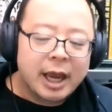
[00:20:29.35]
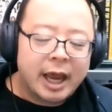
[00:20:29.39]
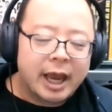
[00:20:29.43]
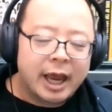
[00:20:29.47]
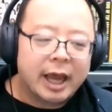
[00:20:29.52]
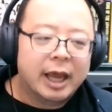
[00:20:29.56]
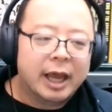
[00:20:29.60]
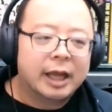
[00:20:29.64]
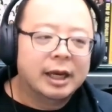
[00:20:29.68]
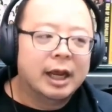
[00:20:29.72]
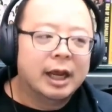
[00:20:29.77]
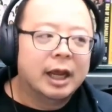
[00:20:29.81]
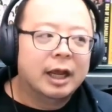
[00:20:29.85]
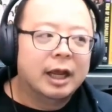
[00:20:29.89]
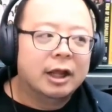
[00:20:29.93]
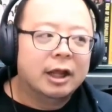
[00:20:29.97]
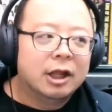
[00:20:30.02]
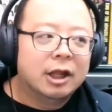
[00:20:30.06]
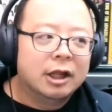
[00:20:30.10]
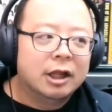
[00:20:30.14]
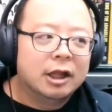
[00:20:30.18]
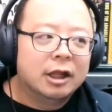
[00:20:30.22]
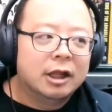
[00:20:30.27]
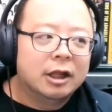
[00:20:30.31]
And
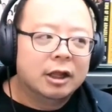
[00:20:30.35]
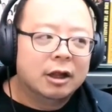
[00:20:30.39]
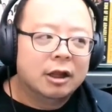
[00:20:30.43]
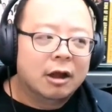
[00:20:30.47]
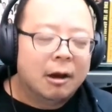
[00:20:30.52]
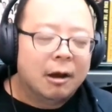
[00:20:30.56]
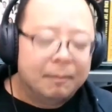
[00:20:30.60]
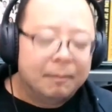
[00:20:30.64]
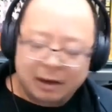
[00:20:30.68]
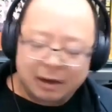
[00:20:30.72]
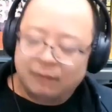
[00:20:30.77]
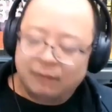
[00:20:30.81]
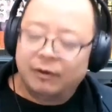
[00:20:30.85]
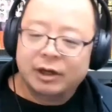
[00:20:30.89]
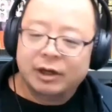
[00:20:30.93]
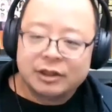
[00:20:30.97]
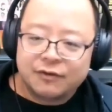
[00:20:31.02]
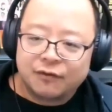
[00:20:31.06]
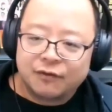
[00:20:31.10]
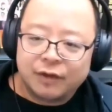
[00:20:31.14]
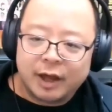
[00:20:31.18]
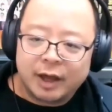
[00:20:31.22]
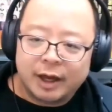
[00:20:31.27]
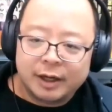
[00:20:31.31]
a big reason
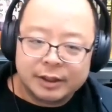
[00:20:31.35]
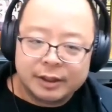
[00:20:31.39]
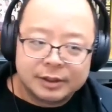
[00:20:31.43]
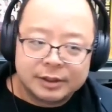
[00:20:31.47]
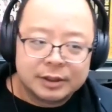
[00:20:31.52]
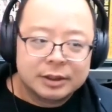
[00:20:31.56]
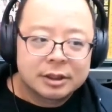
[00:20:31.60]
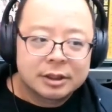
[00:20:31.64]
for that is